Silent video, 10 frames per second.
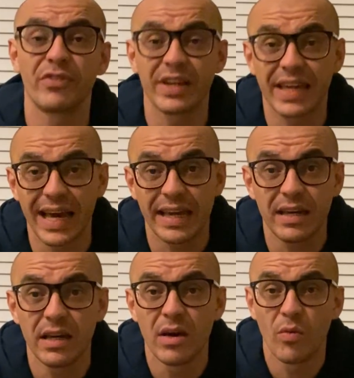for the
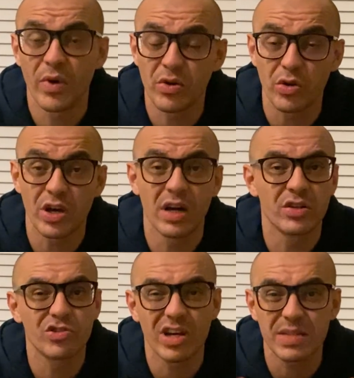gang when you're young,
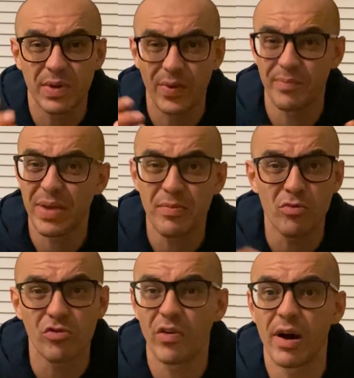trust me, when people
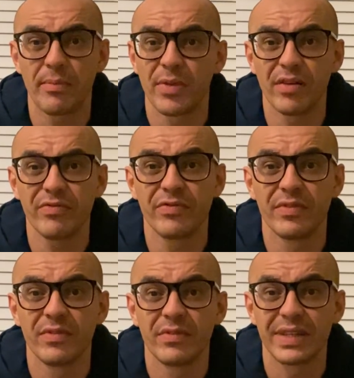grow up, bruv,
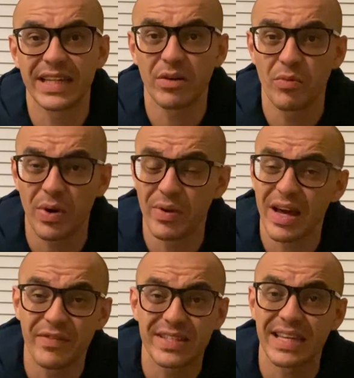they won't
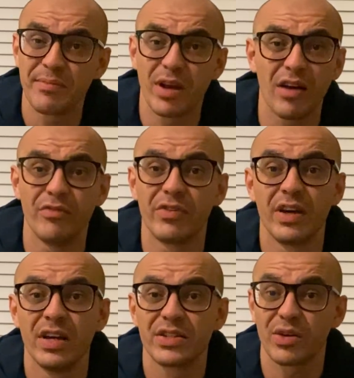have the same love.
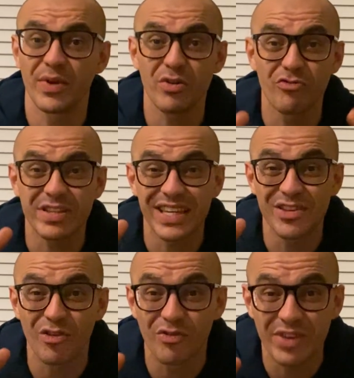So when you're risking
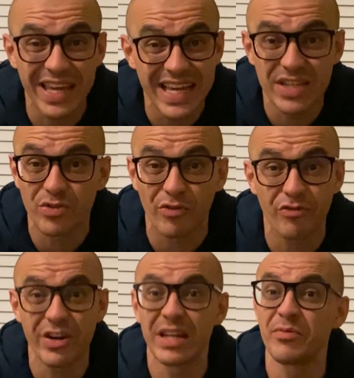your years, your
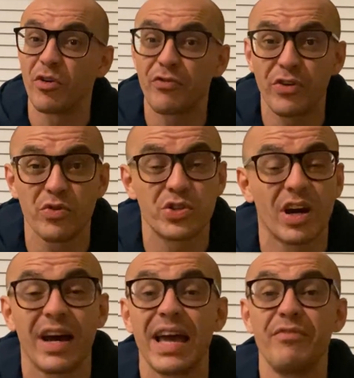freedom, your
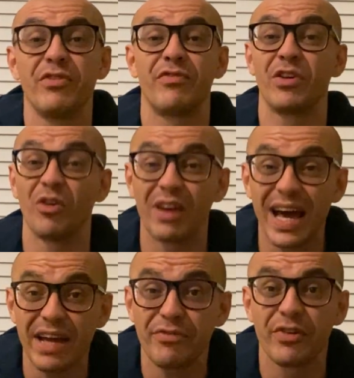future, everything, your
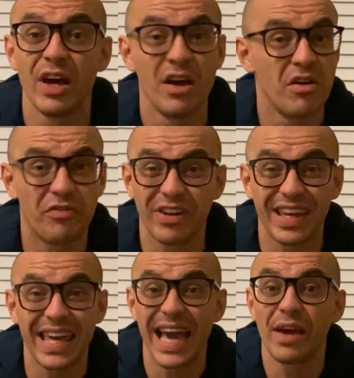life for the
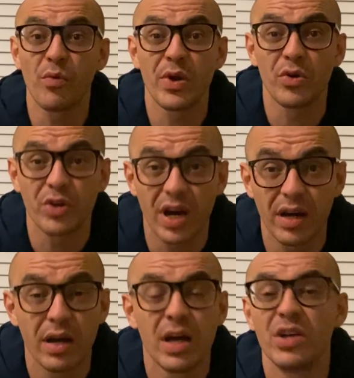gang when you're
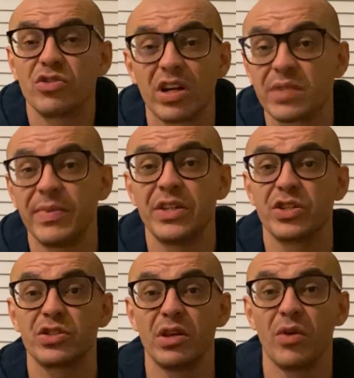young, trust me,
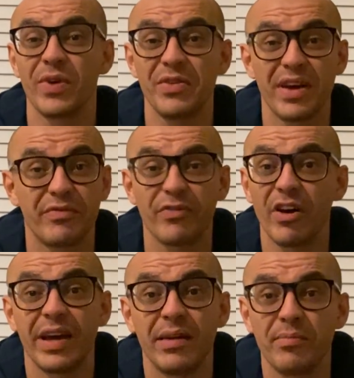just know when you hit
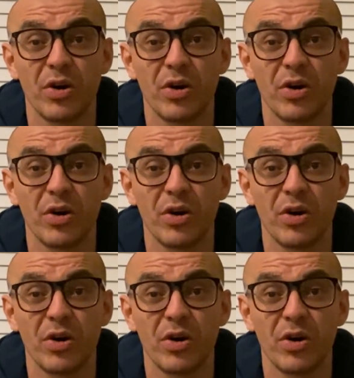30,